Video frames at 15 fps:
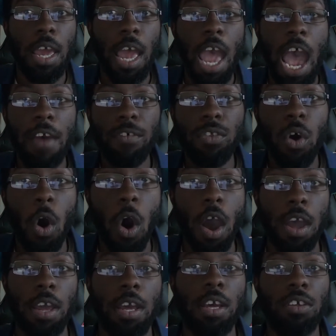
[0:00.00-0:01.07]

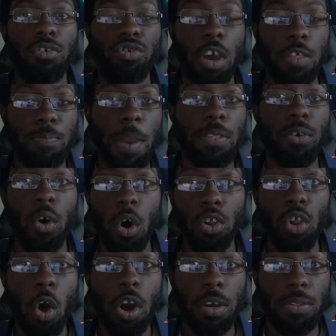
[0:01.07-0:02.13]
avatar just based on her
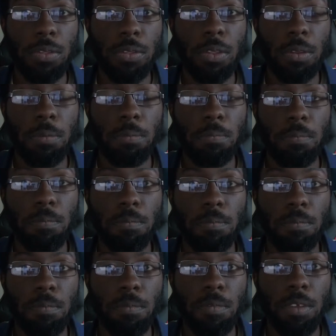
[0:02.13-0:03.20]
looks.
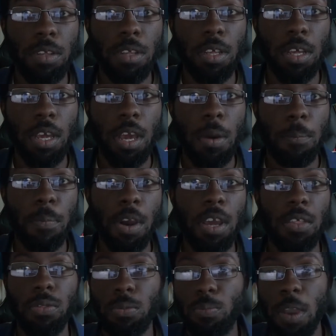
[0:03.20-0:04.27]
But
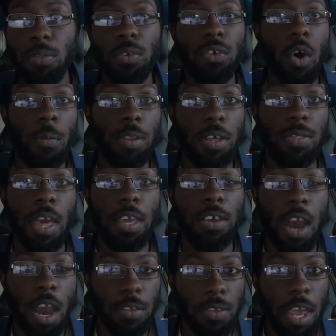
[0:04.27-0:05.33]
it's basically going to be the same
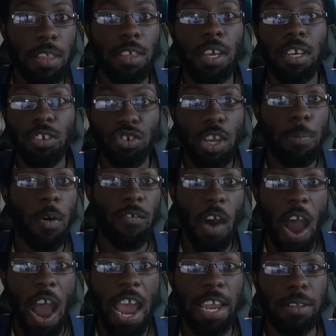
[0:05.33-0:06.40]
content she
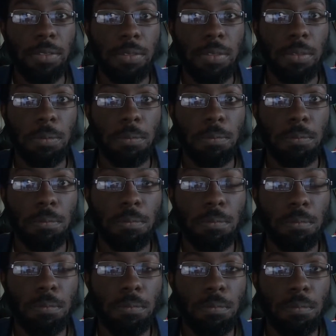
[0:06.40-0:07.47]
provides.
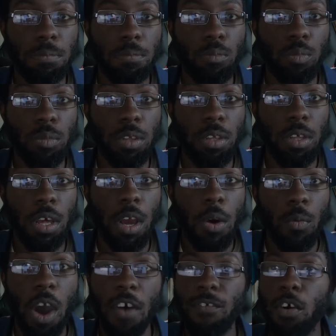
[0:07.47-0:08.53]

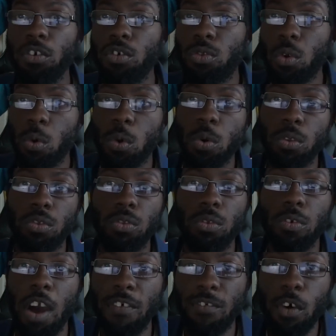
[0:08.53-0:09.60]
While virtual
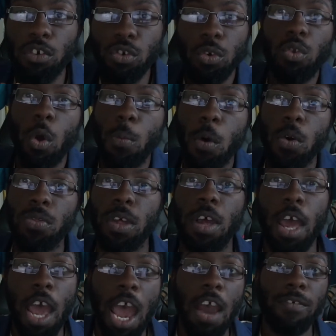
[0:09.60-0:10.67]
tubers
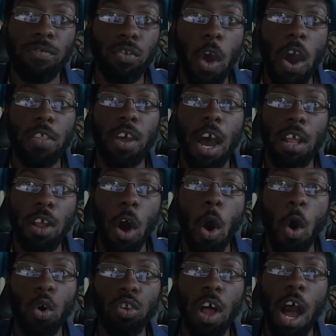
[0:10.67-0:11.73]
have done a
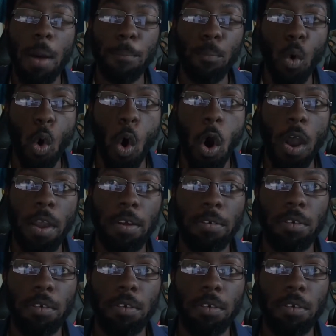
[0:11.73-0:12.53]
whole lot more,